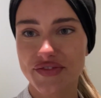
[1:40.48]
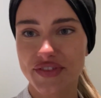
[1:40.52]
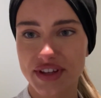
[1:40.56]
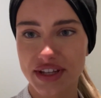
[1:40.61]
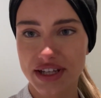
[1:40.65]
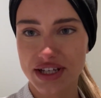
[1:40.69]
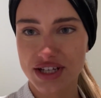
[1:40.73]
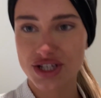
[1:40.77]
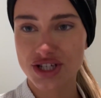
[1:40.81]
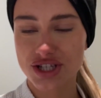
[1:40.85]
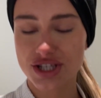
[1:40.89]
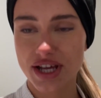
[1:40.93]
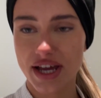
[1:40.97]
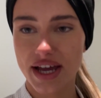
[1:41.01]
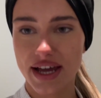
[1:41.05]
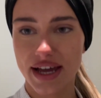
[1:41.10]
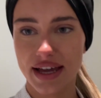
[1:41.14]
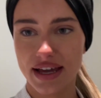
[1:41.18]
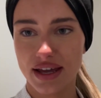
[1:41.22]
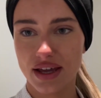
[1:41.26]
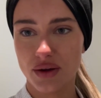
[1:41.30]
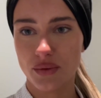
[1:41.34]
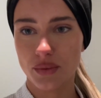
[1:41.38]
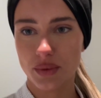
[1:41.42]
finished,
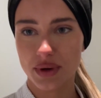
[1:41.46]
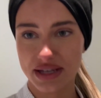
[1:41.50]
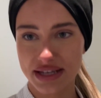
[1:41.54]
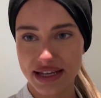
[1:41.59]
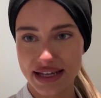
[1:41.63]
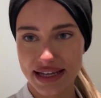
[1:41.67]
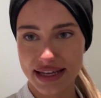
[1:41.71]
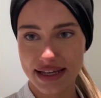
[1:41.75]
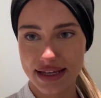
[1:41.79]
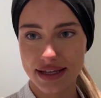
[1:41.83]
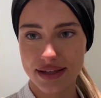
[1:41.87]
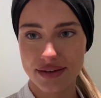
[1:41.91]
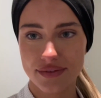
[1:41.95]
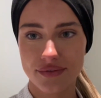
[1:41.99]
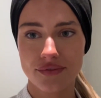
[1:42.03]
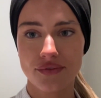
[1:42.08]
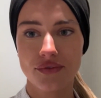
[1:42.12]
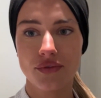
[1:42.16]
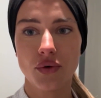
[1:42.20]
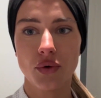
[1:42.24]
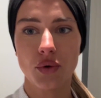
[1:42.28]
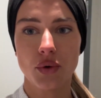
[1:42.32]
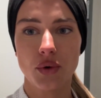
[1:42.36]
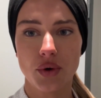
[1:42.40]
I went in
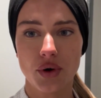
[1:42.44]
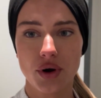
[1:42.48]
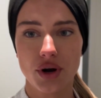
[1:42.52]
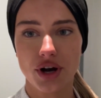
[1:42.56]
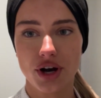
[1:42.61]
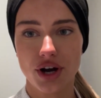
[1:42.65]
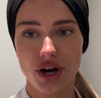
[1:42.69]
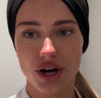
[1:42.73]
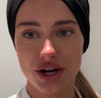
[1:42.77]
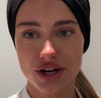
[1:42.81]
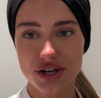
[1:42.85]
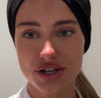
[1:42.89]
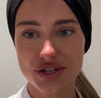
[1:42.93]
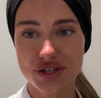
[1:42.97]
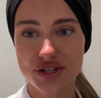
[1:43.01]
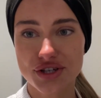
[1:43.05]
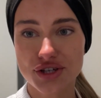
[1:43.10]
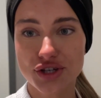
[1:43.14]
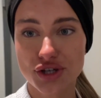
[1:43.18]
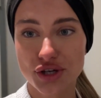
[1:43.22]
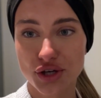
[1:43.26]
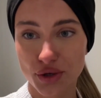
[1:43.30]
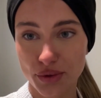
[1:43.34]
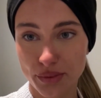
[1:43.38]
for
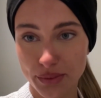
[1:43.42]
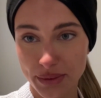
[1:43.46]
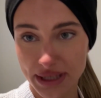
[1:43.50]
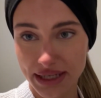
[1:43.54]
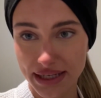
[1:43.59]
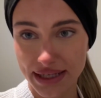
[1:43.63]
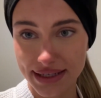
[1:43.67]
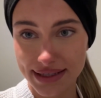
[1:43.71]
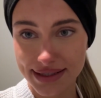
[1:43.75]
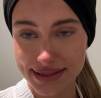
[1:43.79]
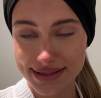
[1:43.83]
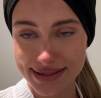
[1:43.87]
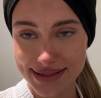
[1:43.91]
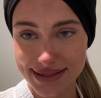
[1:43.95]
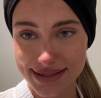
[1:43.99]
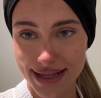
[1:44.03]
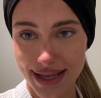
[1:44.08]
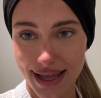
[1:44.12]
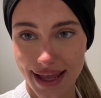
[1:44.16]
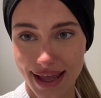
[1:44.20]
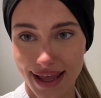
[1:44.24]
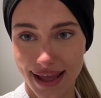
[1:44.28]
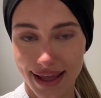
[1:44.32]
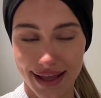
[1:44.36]
two minutes
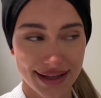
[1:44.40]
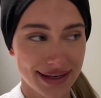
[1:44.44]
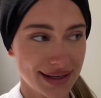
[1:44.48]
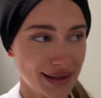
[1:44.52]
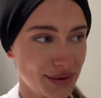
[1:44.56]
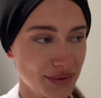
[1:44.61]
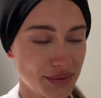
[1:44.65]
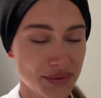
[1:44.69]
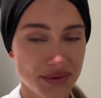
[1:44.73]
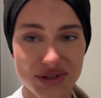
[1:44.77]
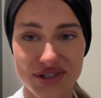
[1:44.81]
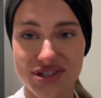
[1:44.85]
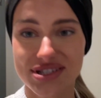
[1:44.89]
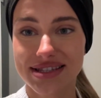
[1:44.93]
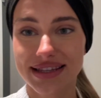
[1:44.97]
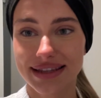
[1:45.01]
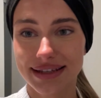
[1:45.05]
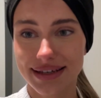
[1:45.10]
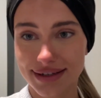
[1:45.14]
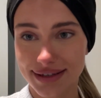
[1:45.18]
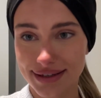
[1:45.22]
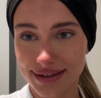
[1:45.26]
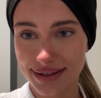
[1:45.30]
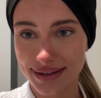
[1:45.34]
and it was
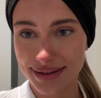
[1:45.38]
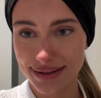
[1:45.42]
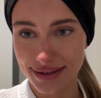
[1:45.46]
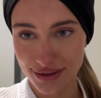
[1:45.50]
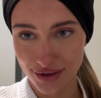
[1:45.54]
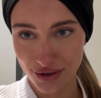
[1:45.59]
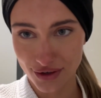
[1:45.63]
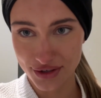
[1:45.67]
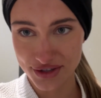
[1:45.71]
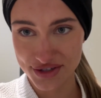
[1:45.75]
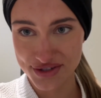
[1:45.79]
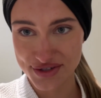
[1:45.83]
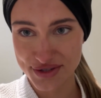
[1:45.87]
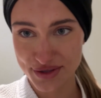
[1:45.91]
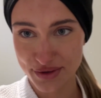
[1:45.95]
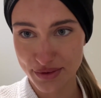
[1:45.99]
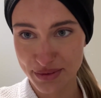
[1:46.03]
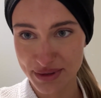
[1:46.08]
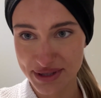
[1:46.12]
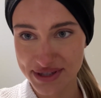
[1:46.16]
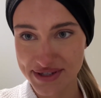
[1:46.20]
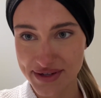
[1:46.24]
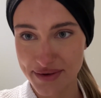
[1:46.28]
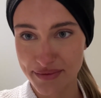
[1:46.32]
literally the longest two
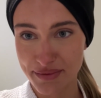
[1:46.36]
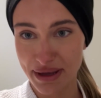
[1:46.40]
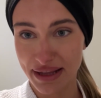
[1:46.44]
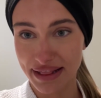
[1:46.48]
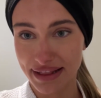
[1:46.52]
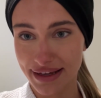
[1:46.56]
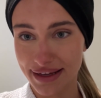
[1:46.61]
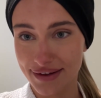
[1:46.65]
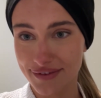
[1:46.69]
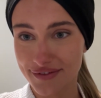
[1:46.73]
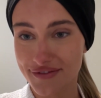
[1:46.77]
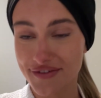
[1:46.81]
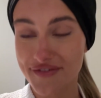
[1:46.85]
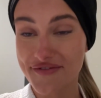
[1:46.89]
minutes of my life,